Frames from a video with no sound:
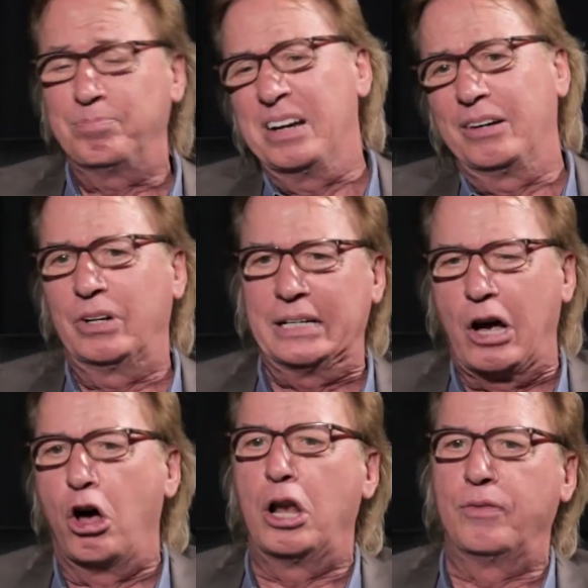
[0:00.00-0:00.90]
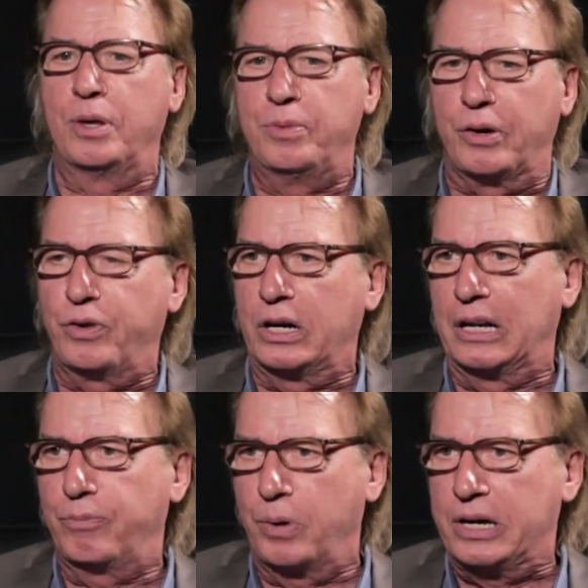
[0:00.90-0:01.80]
really all of them, they're very
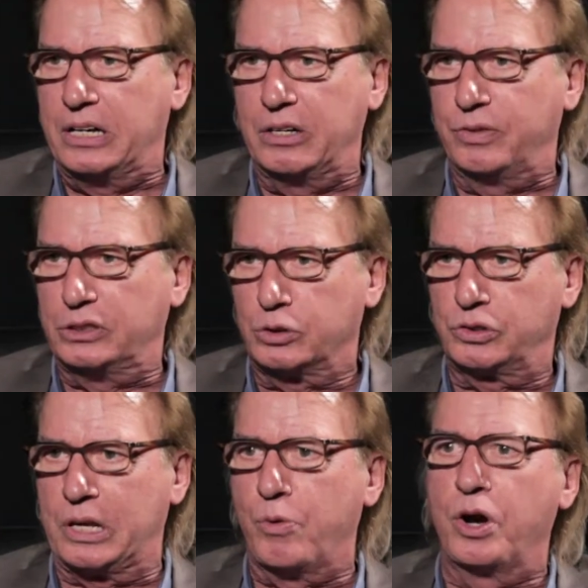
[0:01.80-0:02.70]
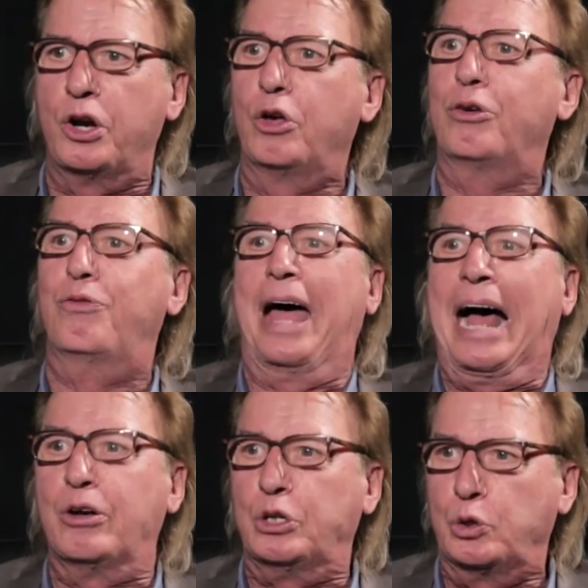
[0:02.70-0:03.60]
left brain individuals. They want to know the
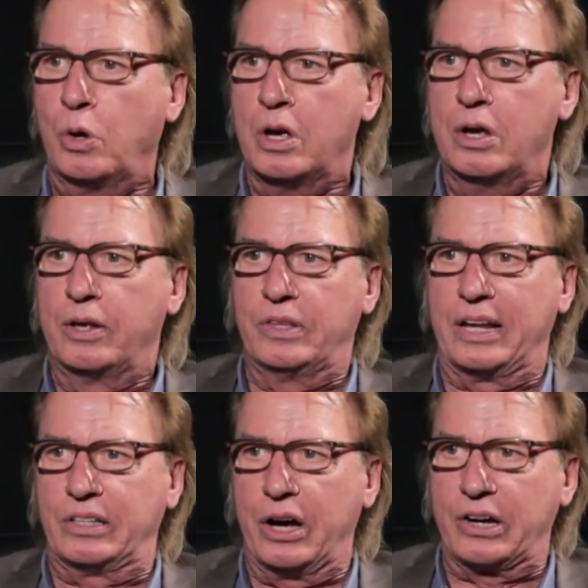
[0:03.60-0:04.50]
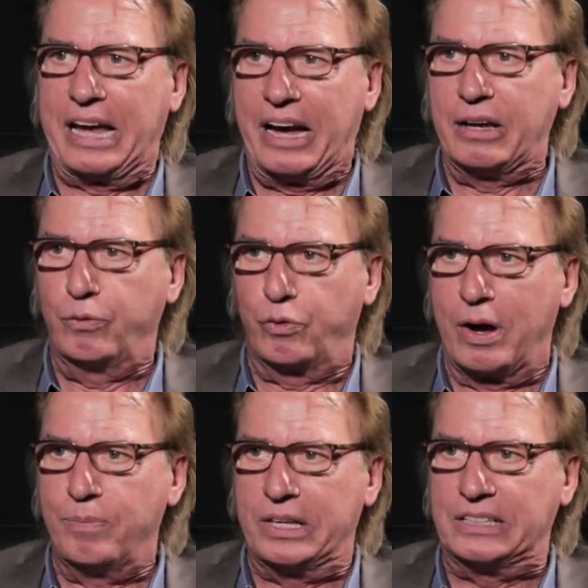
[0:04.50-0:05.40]
value that they're getting
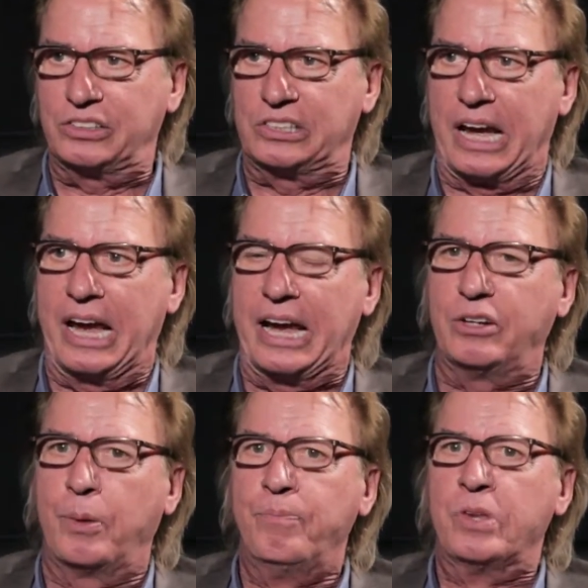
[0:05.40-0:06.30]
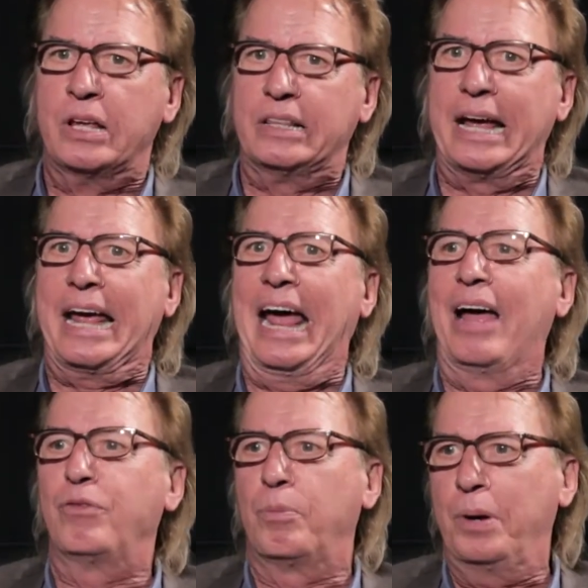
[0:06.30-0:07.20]
from this. And they
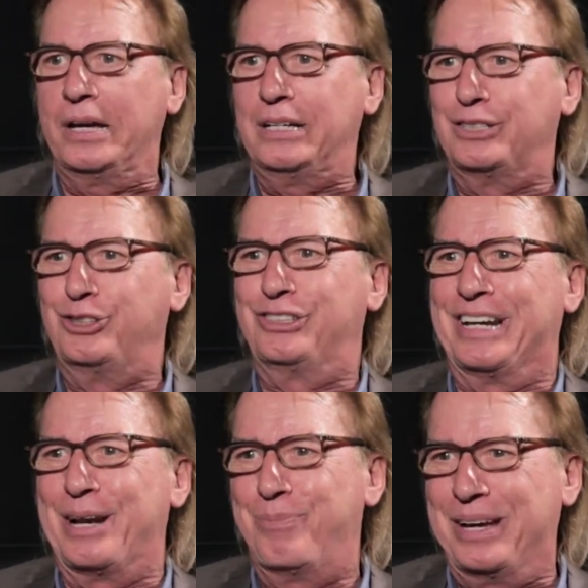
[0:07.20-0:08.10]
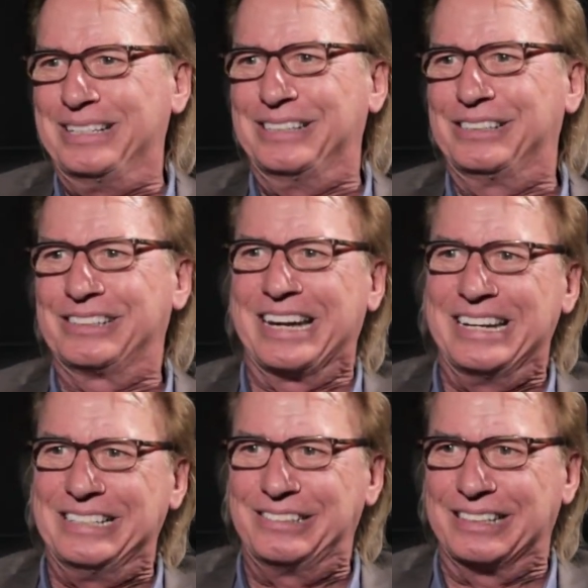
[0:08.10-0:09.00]
have opinions, and opinions can
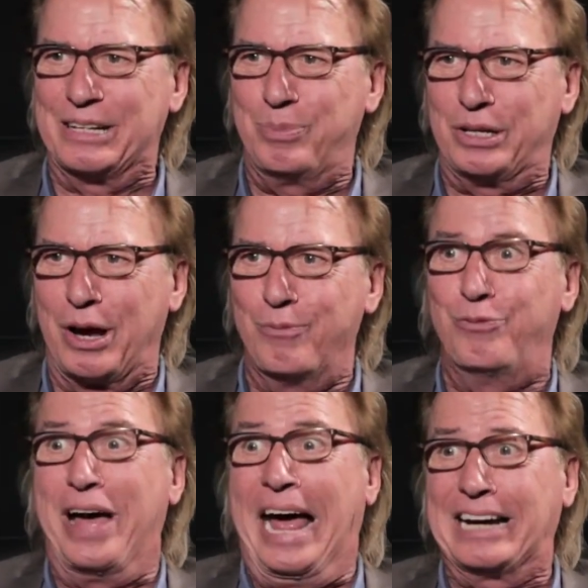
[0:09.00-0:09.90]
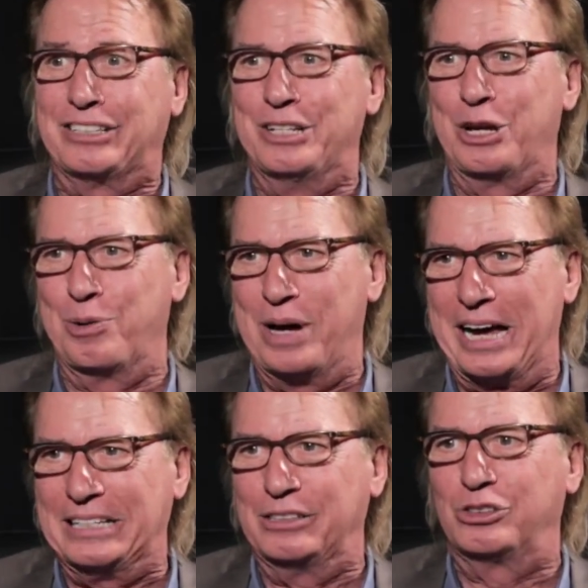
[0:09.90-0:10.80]
easily become fact in their
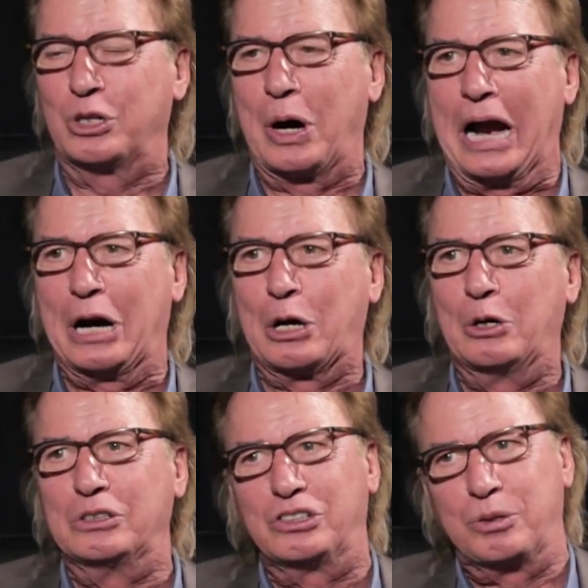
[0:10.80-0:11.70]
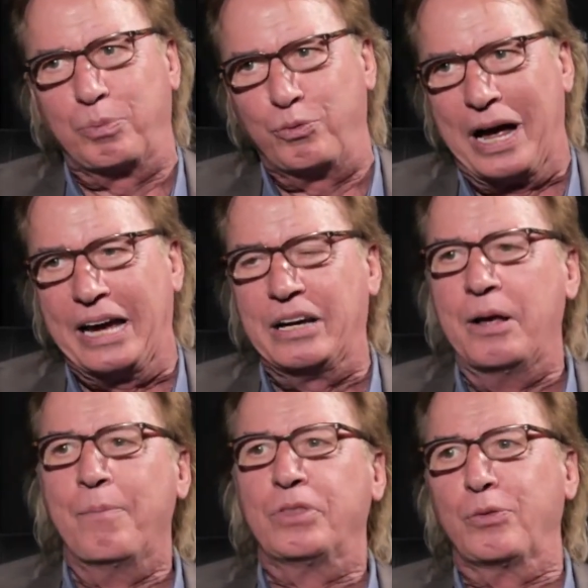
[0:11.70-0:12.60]
mind. And so our goal is to provide
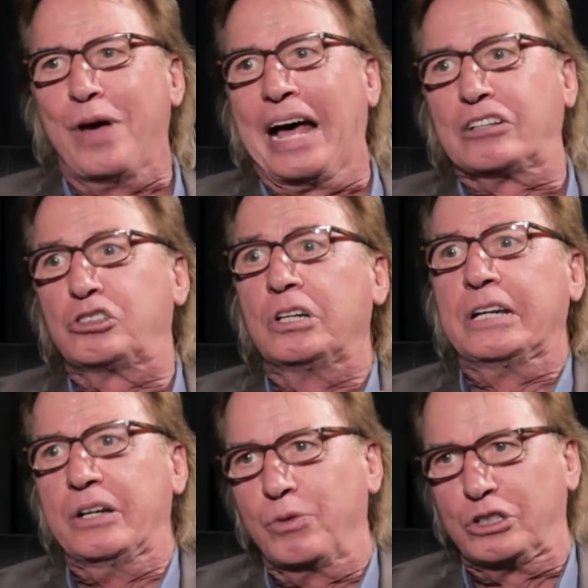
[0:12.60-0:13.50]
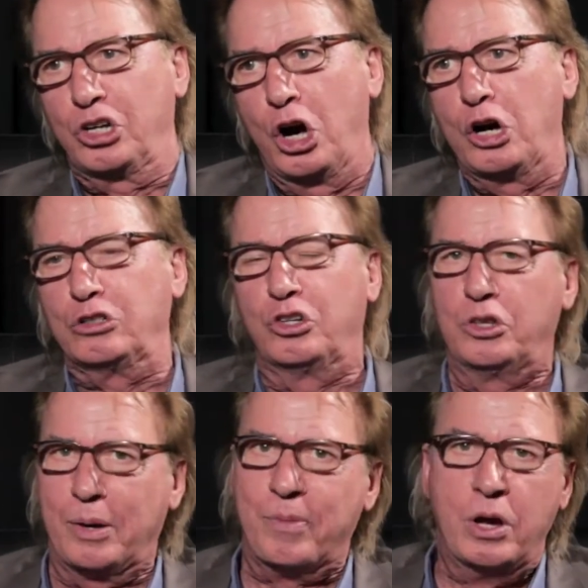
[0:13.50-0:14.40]
the facts in return to
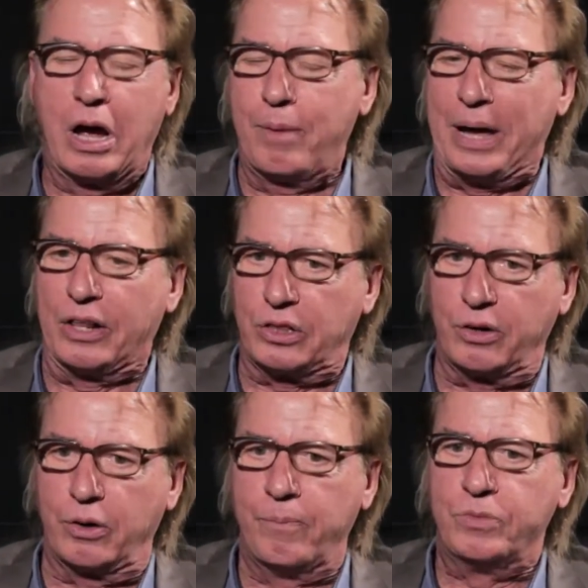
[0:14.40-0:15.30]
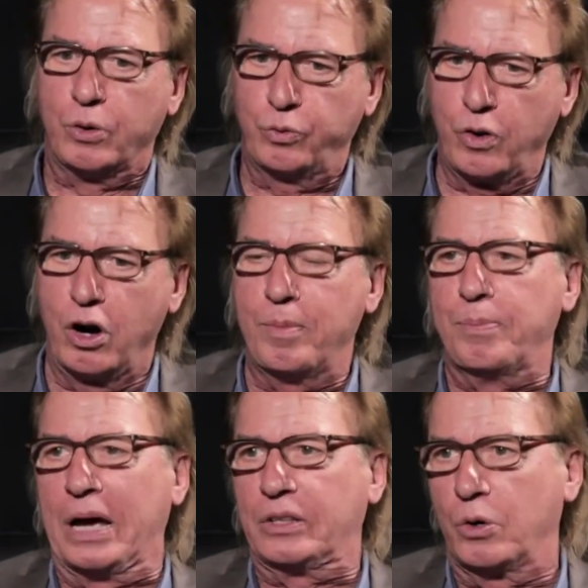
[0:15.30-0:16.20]
them about their firm,
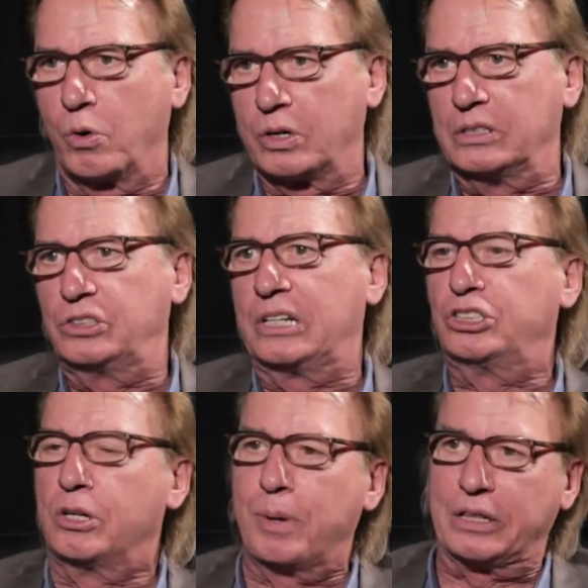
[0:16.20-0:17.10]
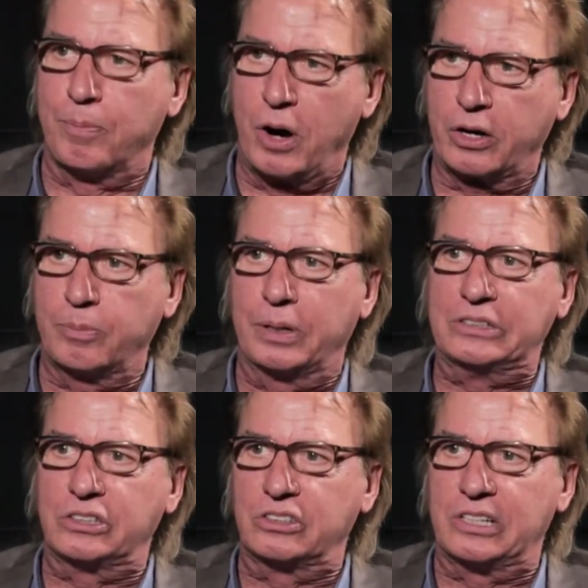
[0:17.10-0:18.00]
about their organization, about the
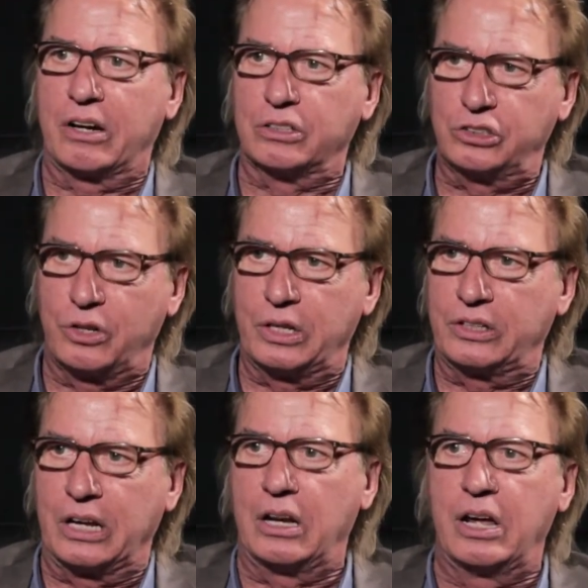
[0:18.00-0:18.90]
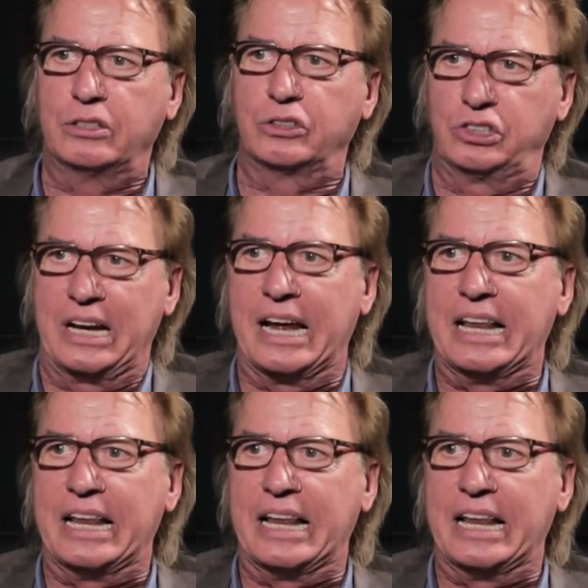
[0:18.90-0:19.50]
marketplace, et cetera, so that they'll understand